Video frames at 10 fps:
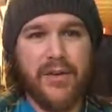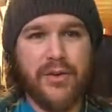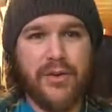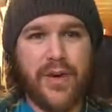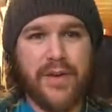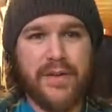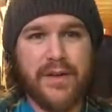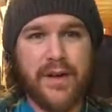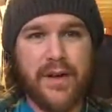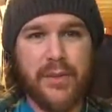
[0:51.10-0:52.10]
great
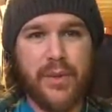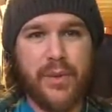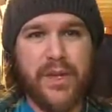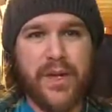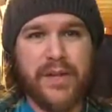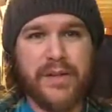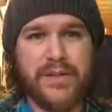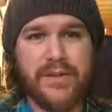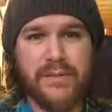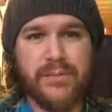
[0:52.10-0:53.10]
Halloween weekend. Did
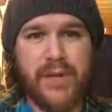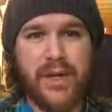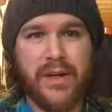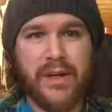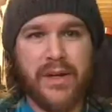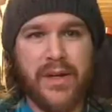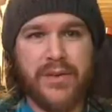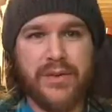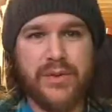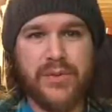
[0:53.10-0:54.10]
some
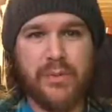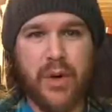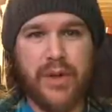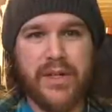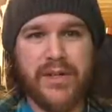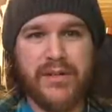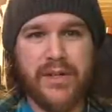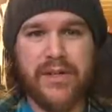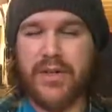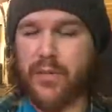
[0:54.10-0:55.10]
costumes, parties,
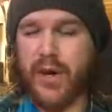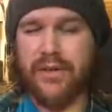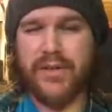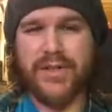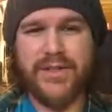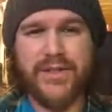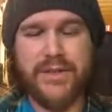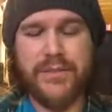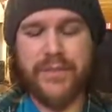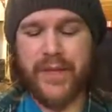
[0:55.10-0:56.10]
trick or treat, whatever it is you
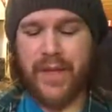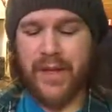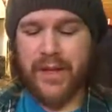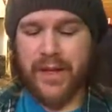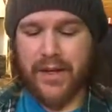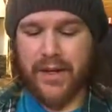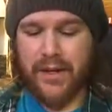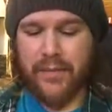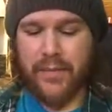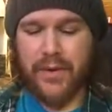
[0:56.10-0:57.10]
do. And
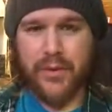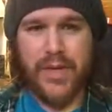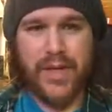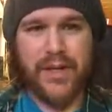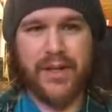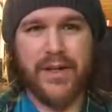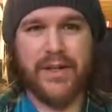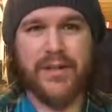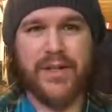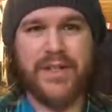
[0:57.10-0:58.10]
I know we had
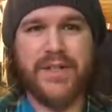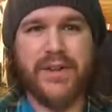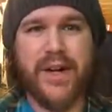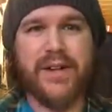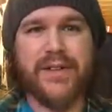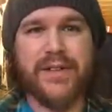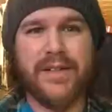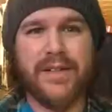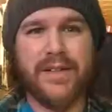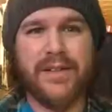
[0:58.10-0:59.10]
a crazy crowd at
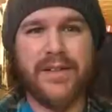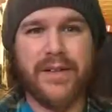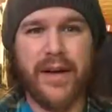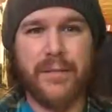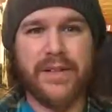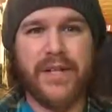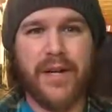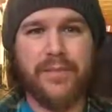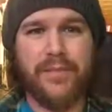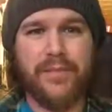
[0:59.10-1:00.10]
the comic
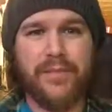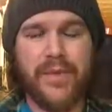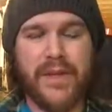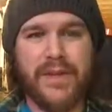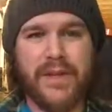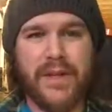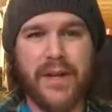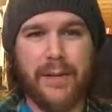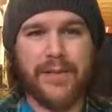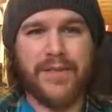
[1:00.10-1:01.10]
shop at
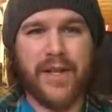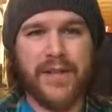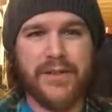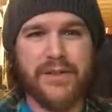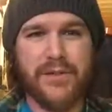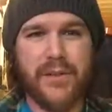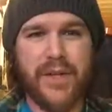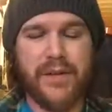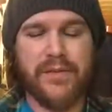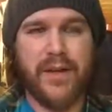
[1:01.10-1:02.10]
Comic Connection over the
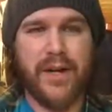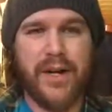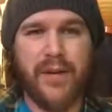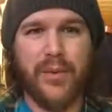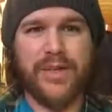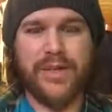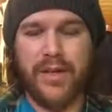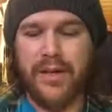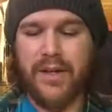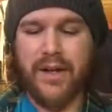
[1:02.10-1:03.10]
weekend for our Halloween
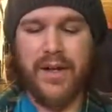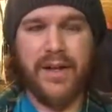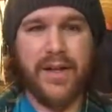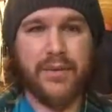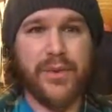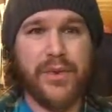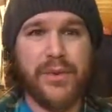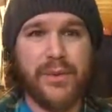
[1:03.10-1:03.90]
sale. A lot of really